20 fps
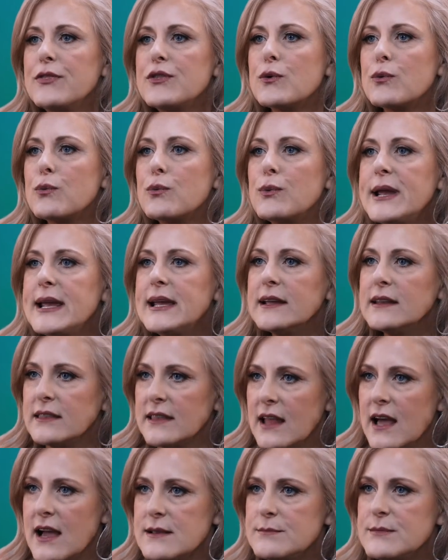the
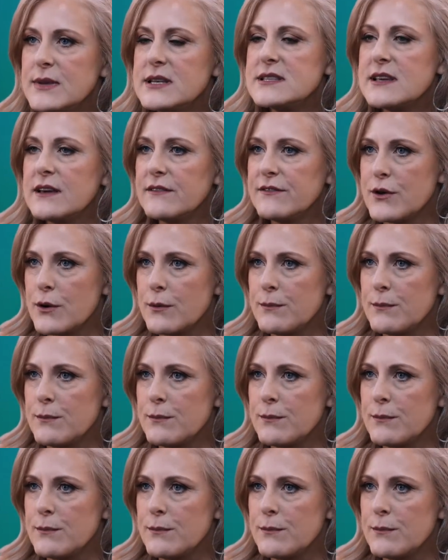realignment of their